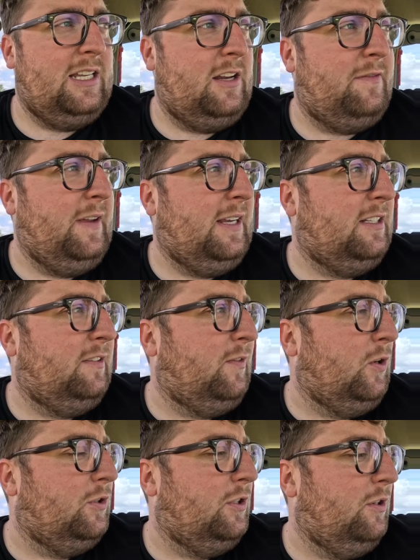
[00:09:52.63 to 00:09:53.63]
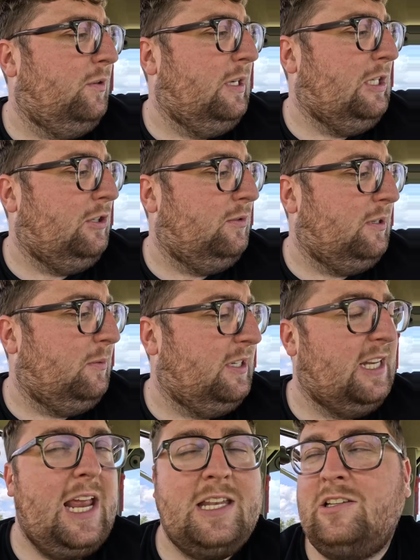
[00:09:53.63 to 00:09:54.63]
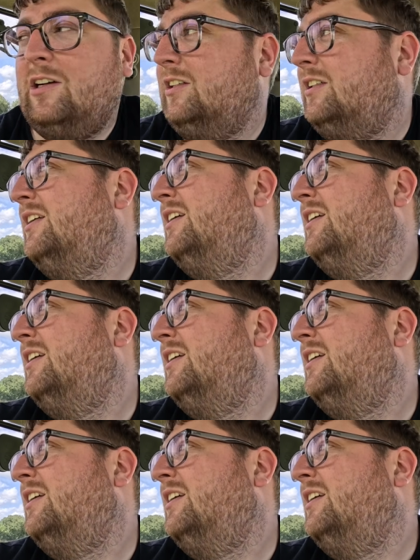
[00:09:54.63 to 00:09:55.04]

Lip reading: I fixed the first 2 issues, there were sensors.